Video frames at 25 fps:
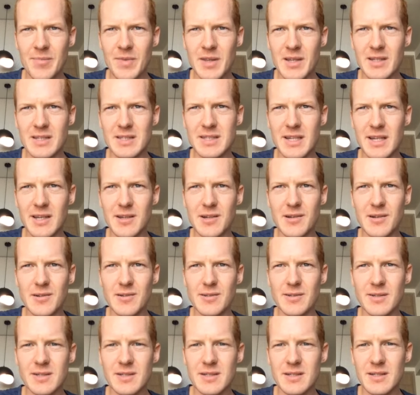
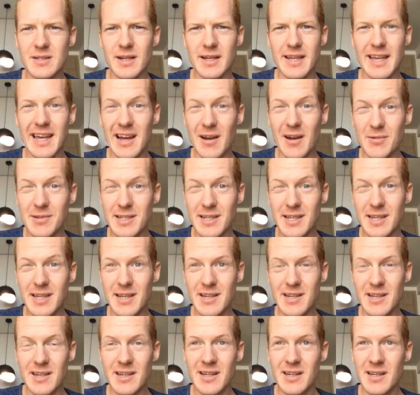sales
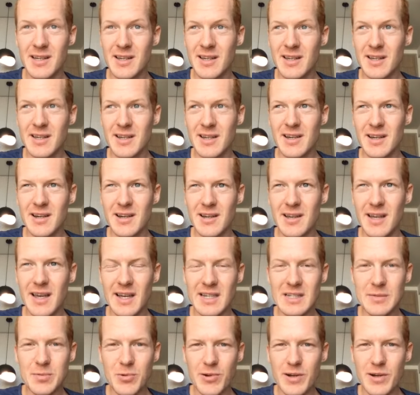accounting uh,
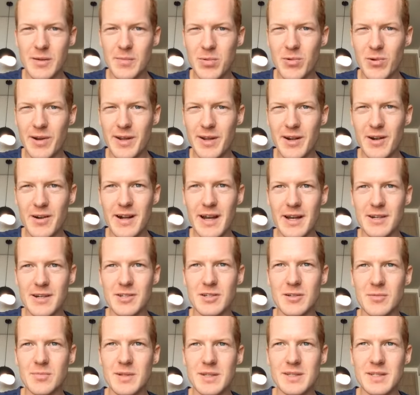export import
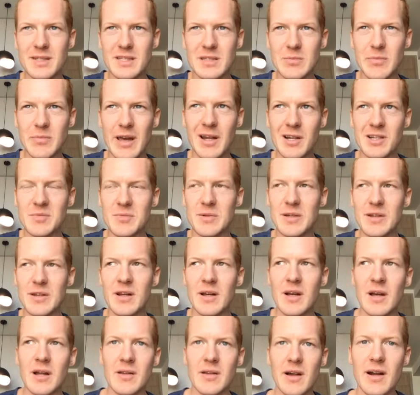international business management
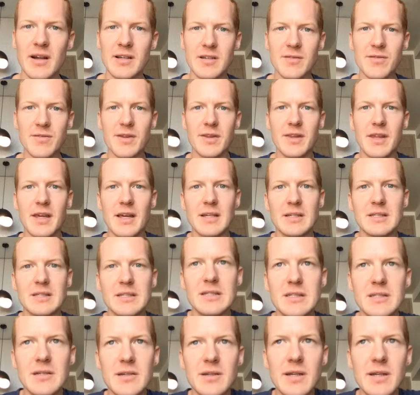a of different things
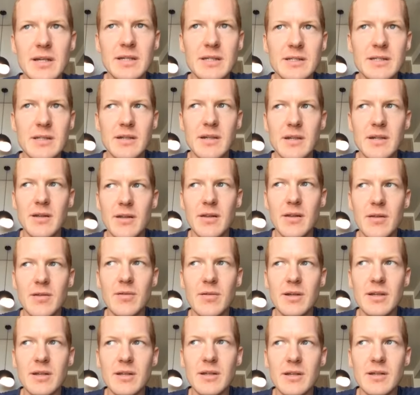and so you guys you
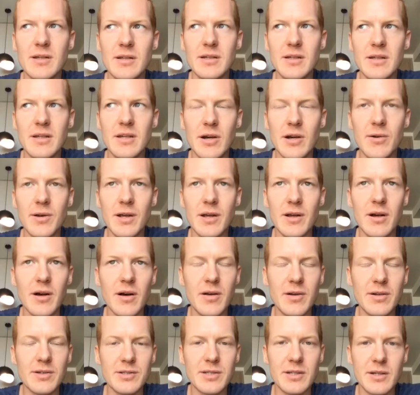can go to
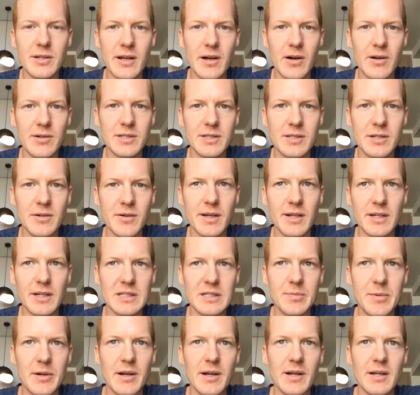college and college is a great
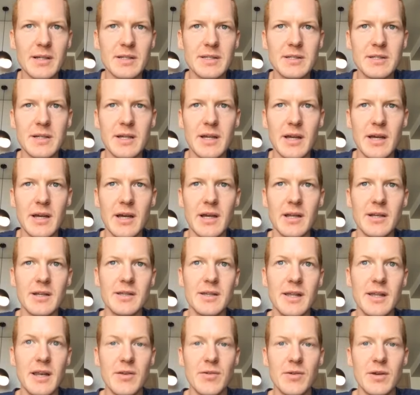experience and
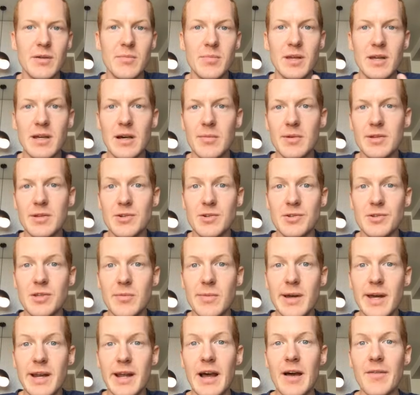then you can become a digital
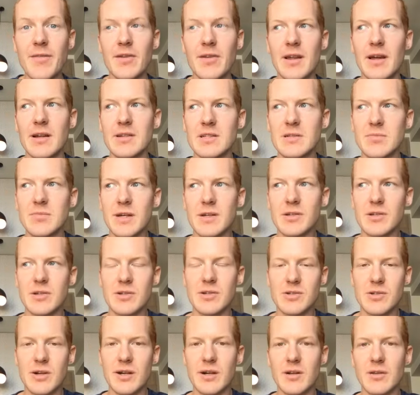nomad after that just make sure
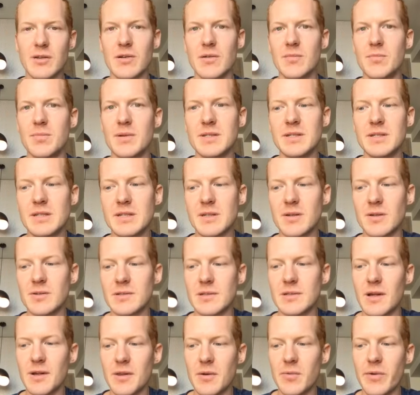you're trying to learn business skills
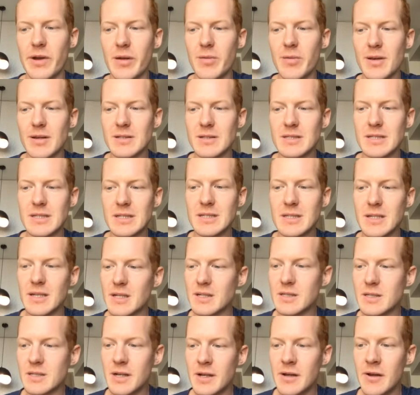along the way because these
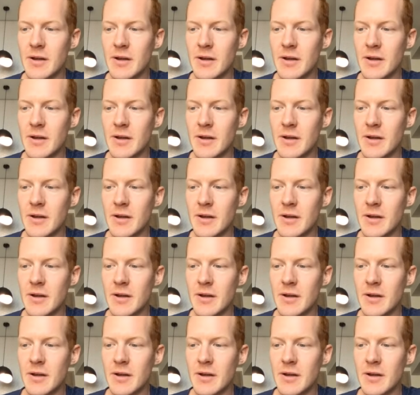days